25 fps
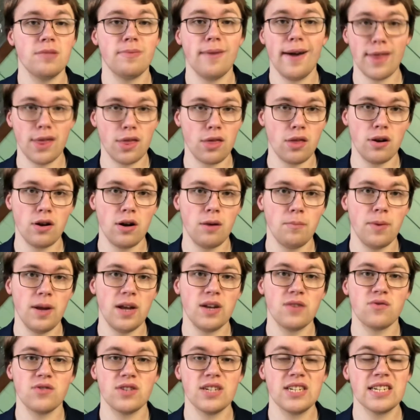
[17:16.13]
Matheson on
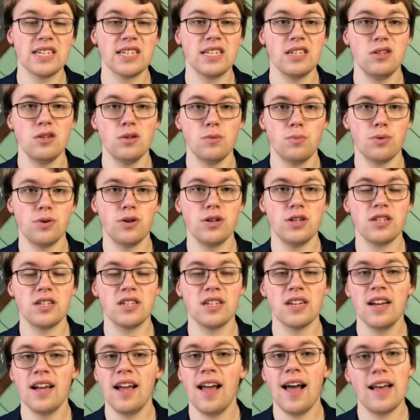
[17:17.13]
pace for 62 points
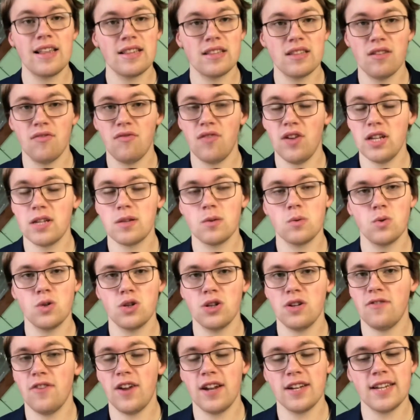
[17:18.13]
as a defenseman, which
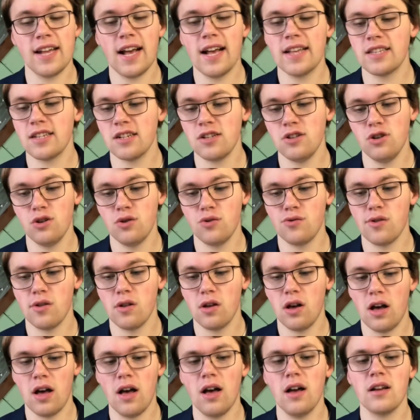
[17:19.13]
is fantastic news for
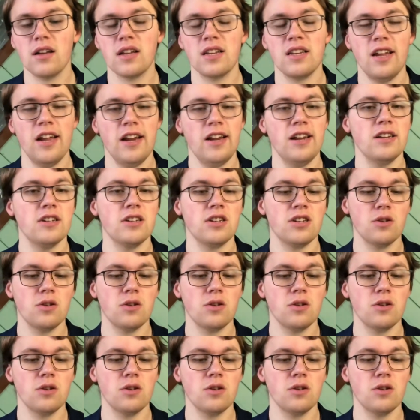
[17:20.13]
the Canadiens.